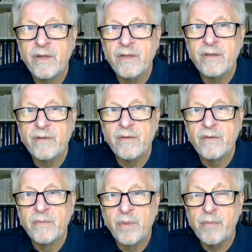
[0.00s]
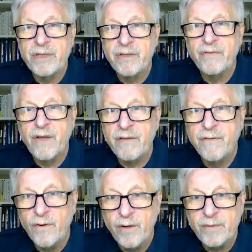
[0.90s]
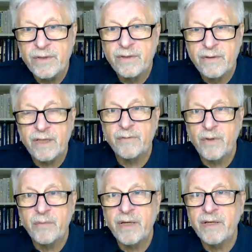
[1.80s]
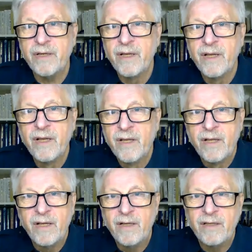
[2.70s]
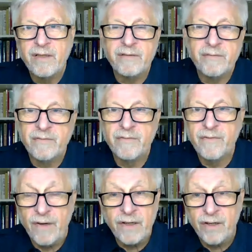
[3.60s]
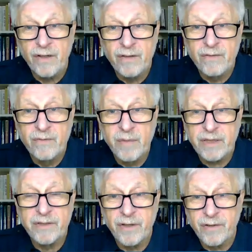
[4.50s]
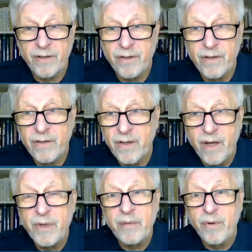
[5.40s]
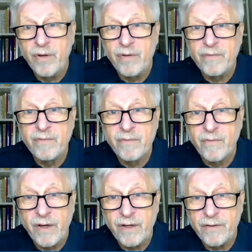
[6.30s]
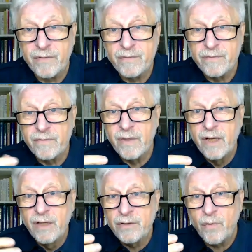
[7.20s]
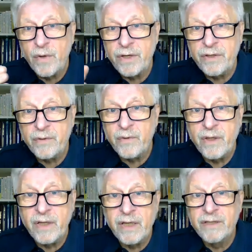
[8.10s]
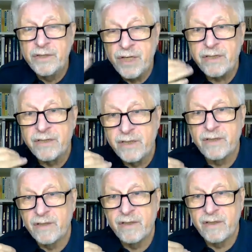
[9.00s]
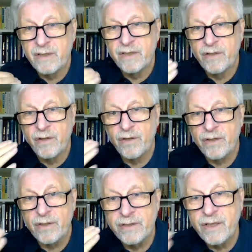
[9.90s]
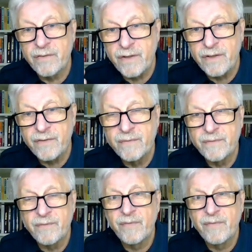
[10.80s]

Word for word: uh, primitive life forms. That would be um, fungal, bacterial, amoebal, viral. So when you ingest colloidal silver,